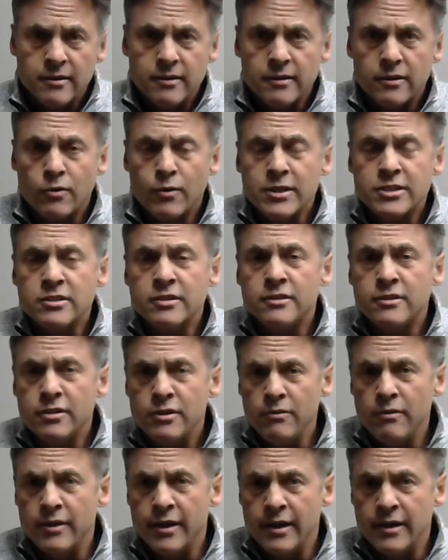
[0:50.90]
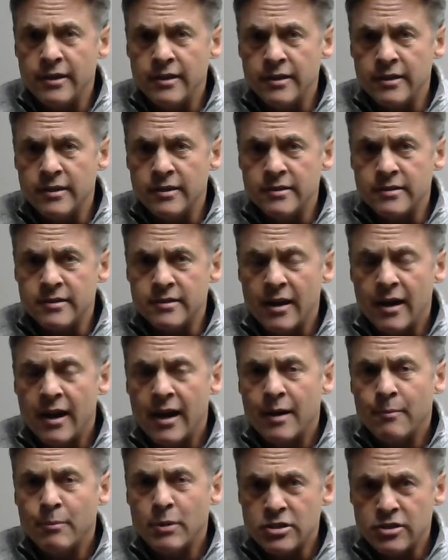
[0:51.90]
Question two then is,
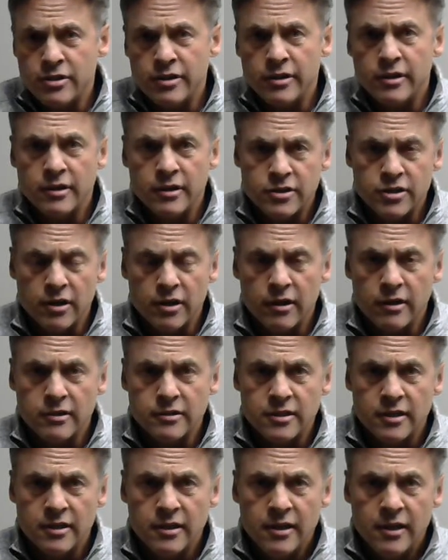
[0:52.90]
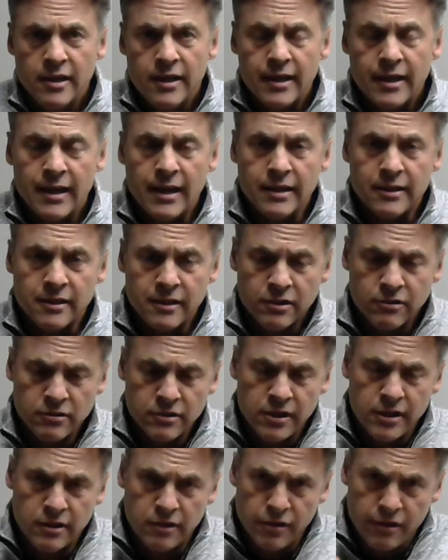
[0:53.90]
how much are you going to charge? And I
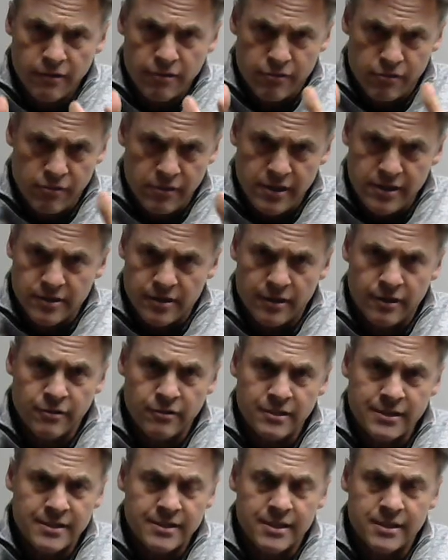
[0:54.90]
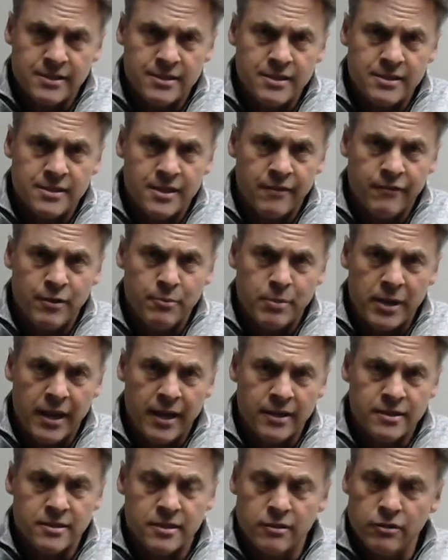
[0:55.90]
literally look through these 167
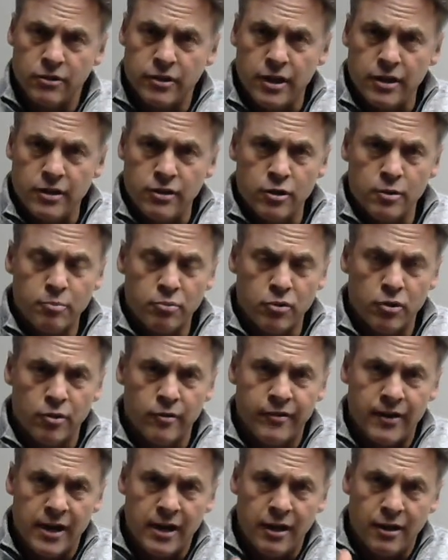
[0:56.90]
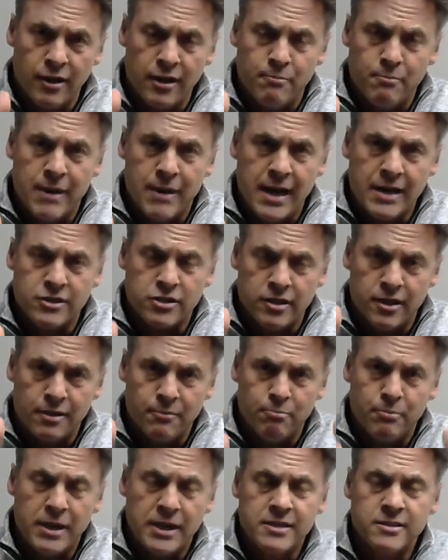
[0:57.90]
banks, look at your profile, and match it
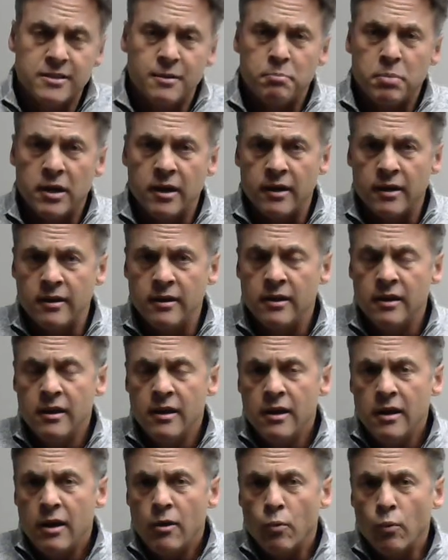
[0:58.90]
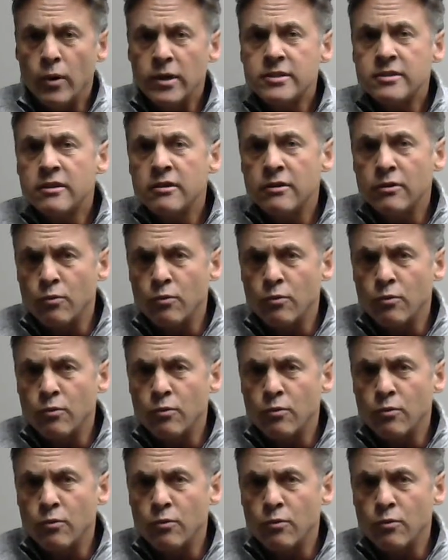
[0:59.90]
up based upon what's going to